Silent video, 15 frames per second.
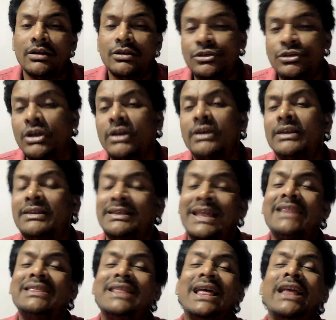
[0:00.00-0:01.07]

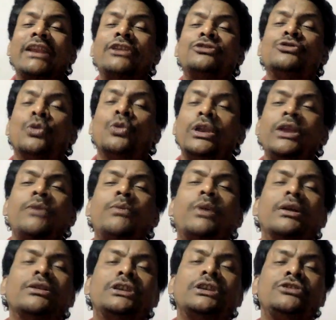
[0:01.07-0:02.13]
then there is only
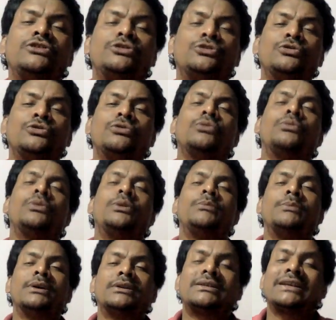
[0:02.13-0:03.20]
one thing to do. We
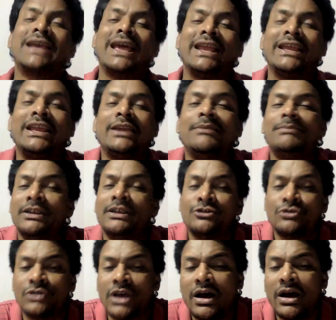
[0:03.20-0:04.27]
must carry him
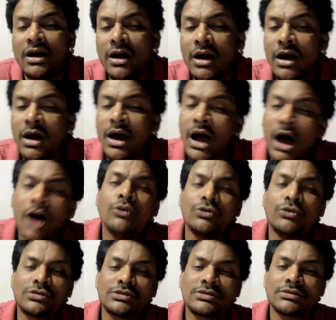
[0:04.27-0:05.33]
into the
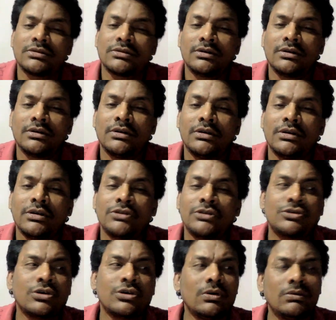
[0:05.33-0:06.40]
house.
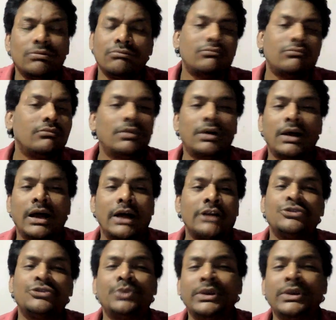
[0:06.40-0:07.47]
So,
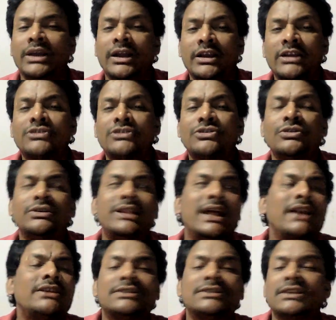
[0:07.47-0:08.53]
as we understood
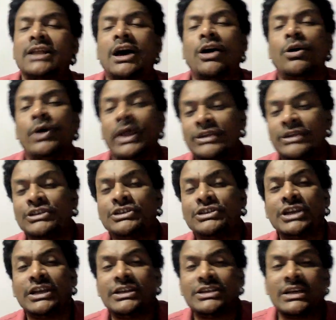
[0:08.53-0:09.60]
that, Sadao
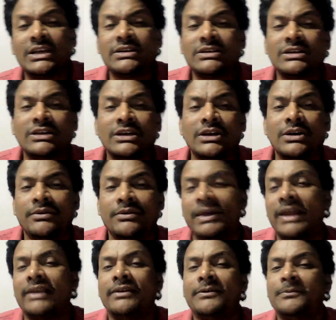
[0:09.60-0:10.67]
hesitated
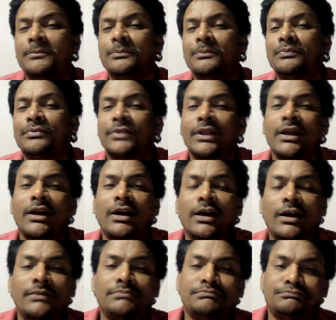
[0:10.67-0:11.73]
when
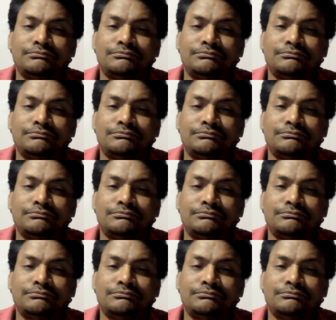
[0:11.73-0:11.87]
uh,